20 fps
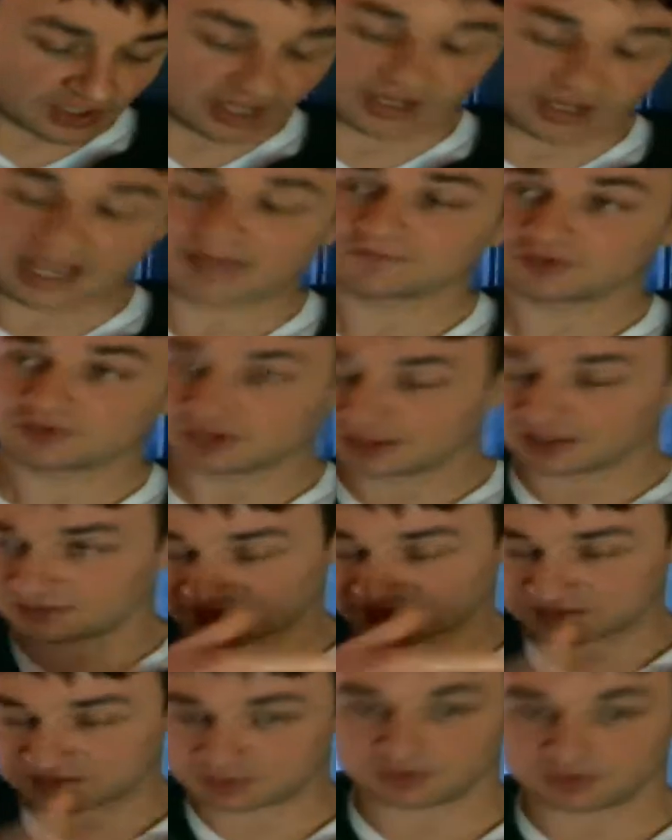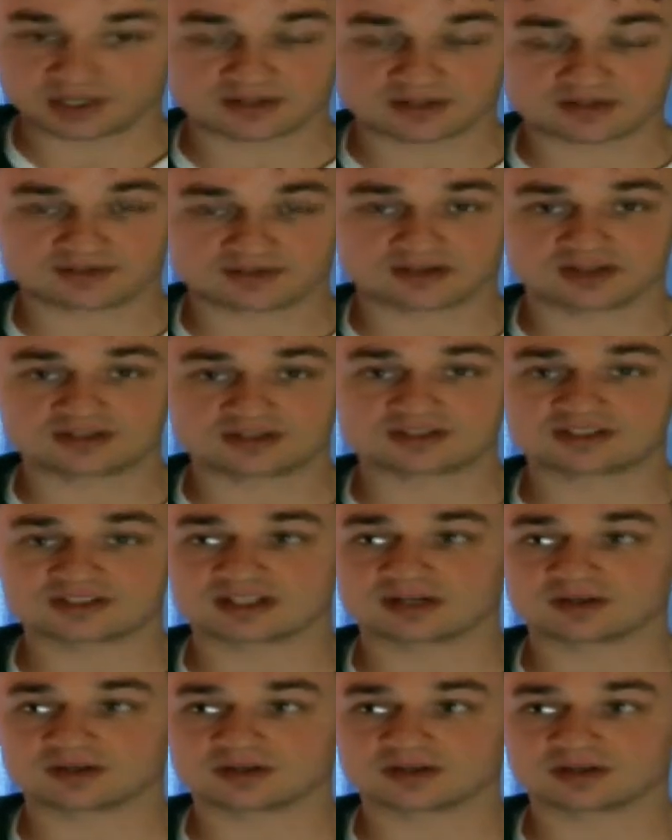after I explain the stages, then
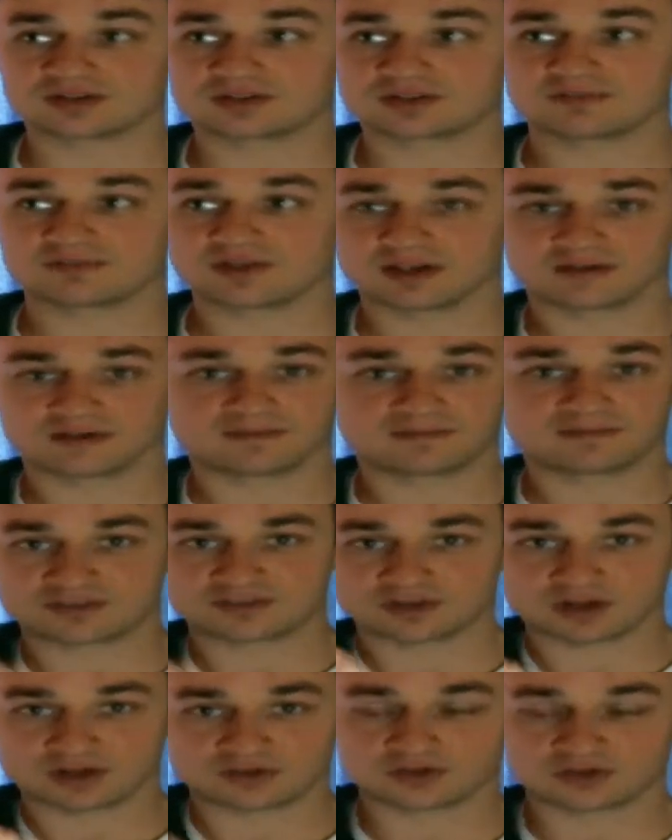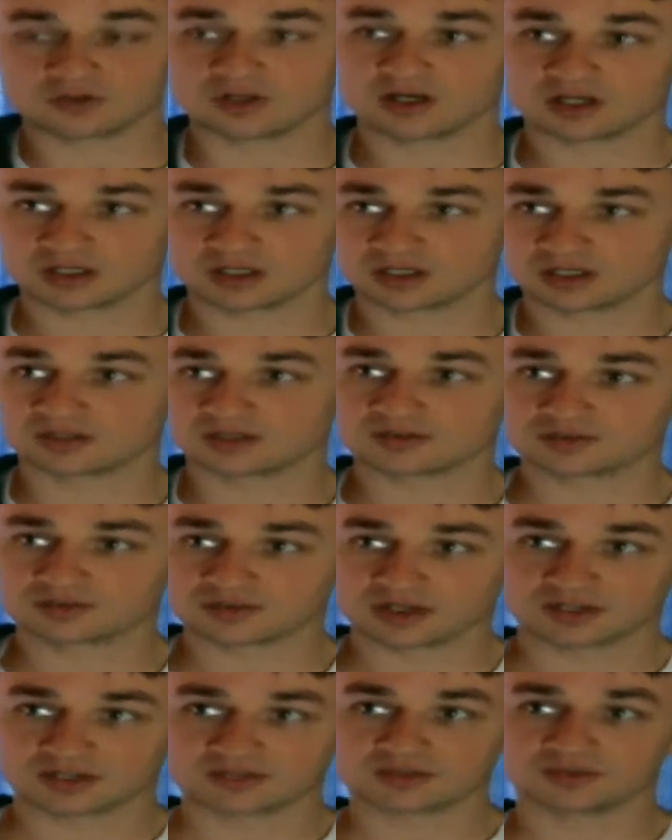I'm gonna, if it's not too long, I'm gonna try
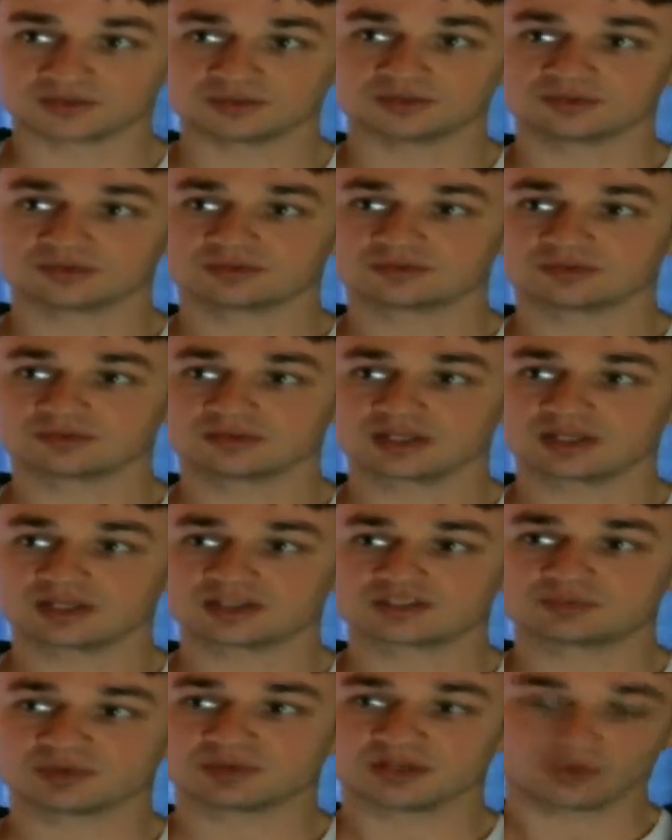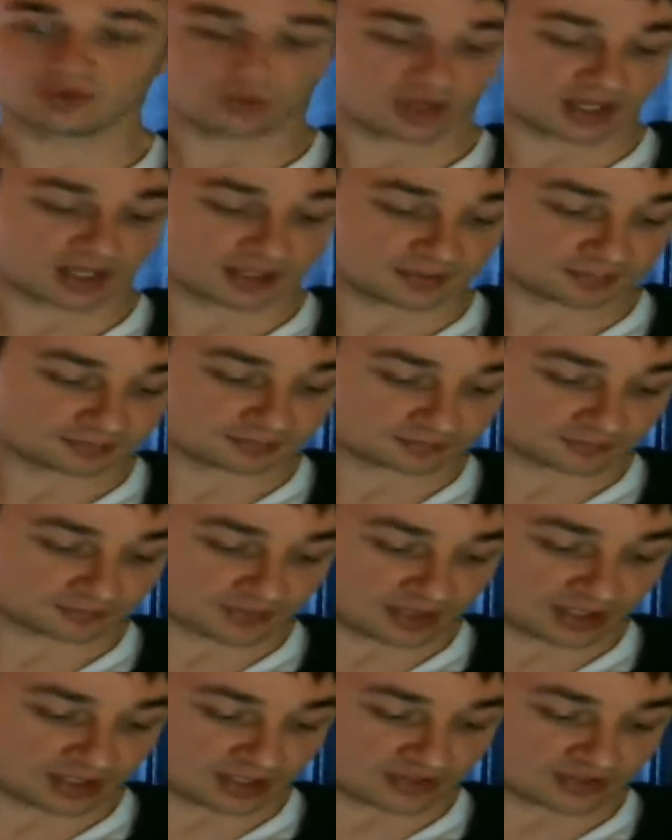to explain why
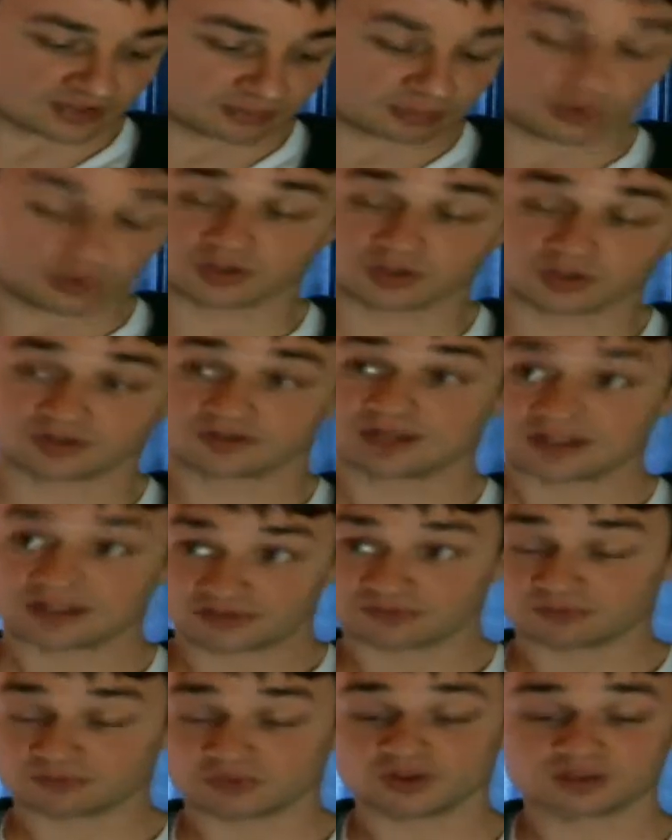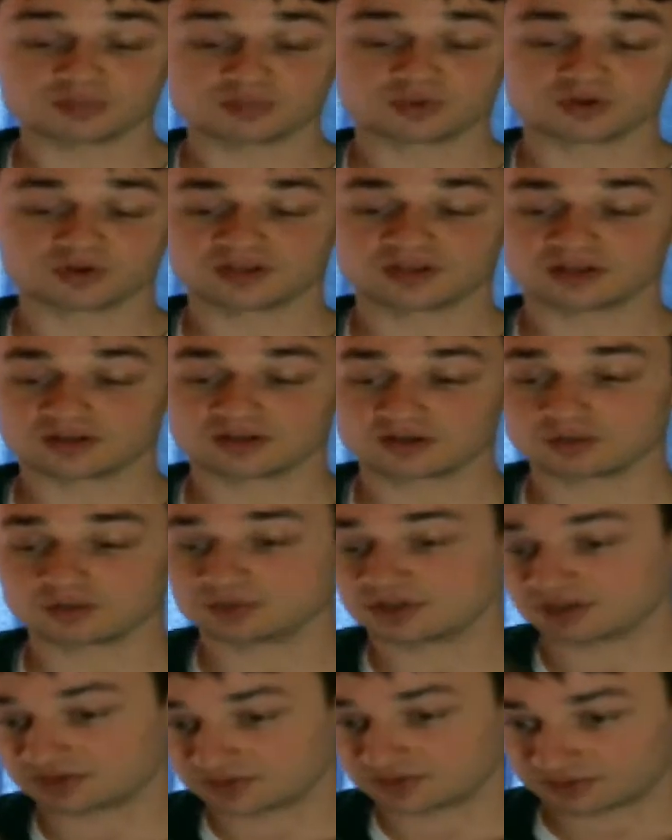it's important. That's a really important thing to do
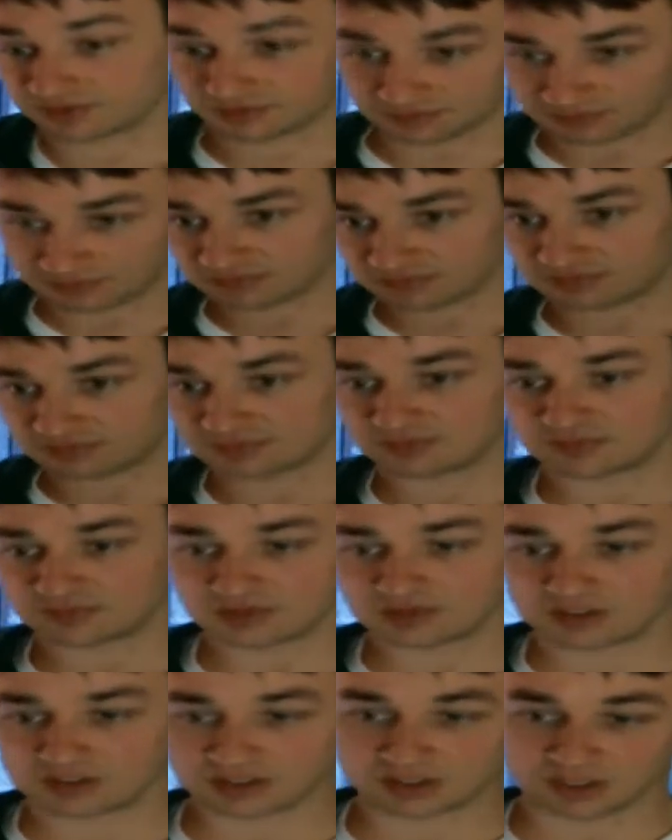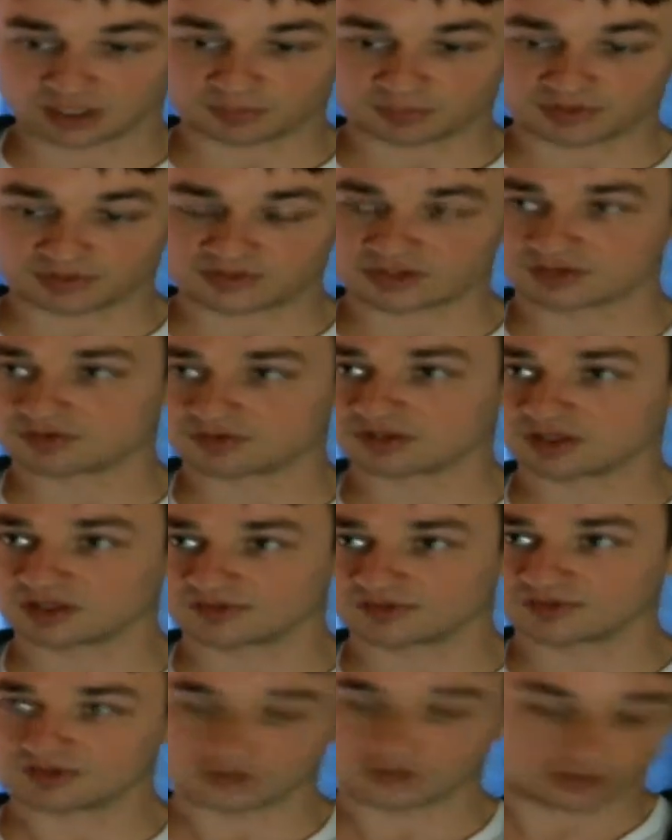because it'll help me generalize
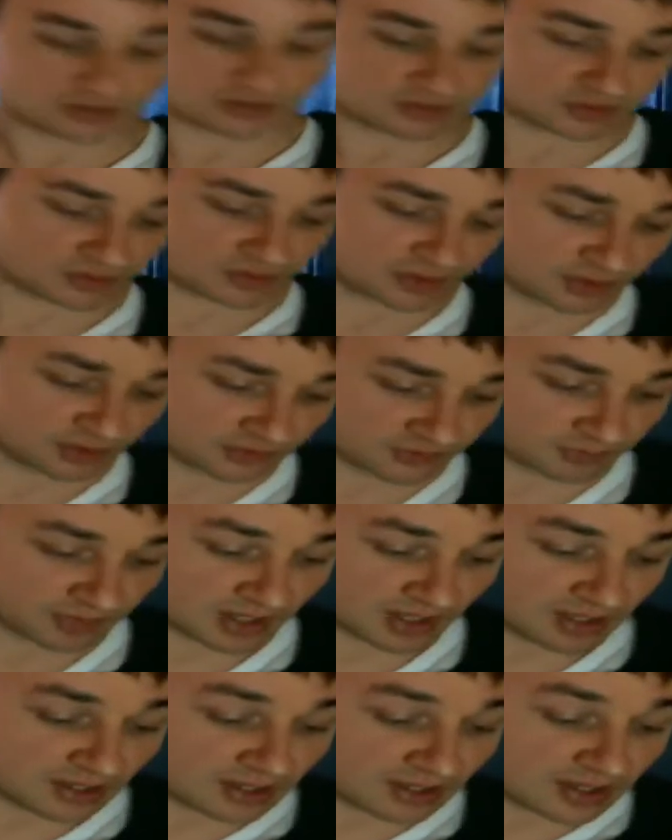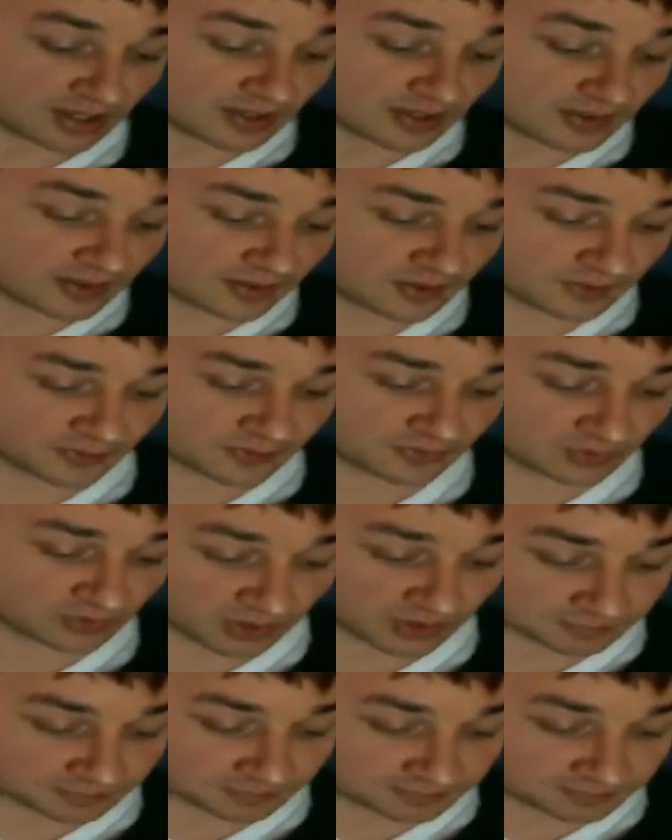it to adults. Then the third one,